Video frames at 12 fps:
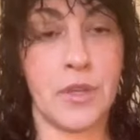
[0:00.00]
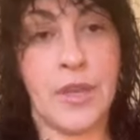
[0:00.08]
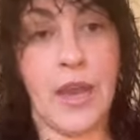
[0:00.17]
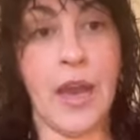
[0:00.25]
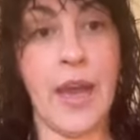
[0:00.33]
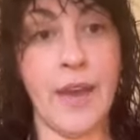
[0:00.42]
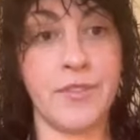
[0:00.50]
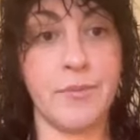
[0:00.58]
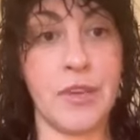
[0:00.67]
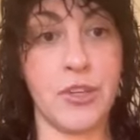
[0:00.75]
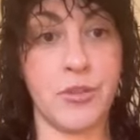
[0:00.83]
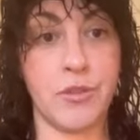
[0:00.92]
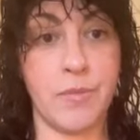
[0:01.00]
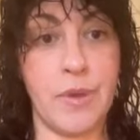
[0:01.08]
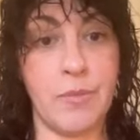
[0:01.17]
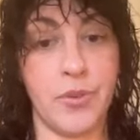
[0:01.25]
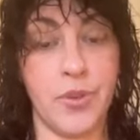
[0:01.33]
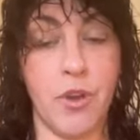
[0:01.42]
yeah, I have to make sure that
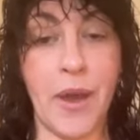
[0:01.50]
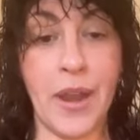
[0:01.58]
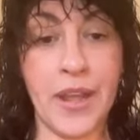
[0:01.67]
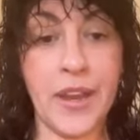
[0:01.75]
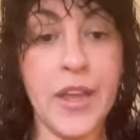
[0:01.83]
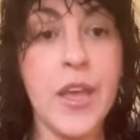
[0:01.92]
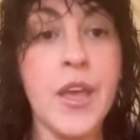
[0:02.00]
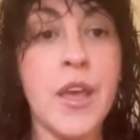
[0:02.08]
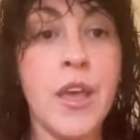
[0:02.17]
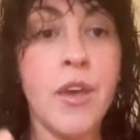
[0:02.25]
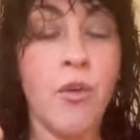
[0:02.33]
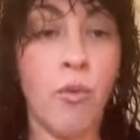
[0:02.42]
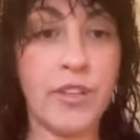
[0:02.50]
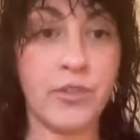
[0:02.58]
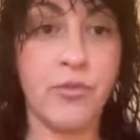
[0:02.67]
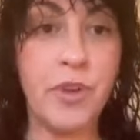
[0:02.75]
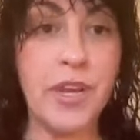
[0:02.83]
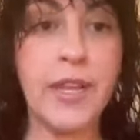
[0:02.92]
people know about it. What's
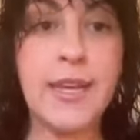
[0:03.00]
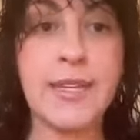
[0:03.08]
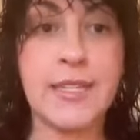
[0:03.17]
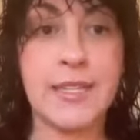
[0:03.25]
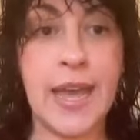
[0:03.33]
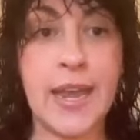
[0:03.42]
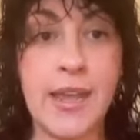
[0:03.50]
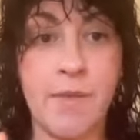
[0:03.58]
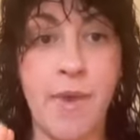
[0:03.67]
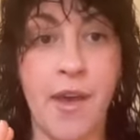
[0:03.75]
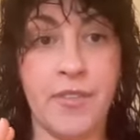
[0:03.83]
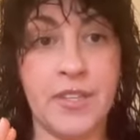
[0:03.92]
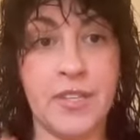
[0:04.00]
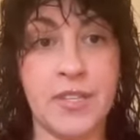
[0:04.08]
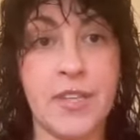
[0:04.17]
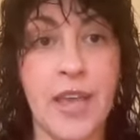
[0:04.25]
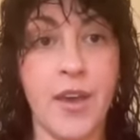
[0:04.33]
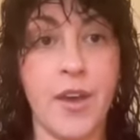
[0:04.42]
really exciting about this
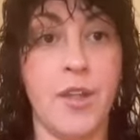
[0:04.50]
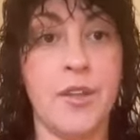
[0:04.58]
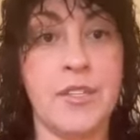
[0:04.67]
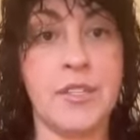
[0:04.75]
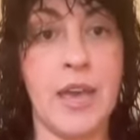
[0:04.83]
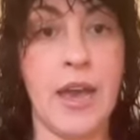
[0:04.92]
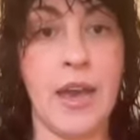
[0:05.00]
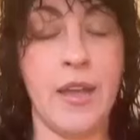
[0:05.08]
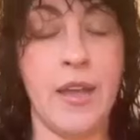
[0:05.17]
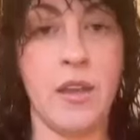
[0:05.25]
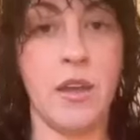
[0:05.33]
sale is that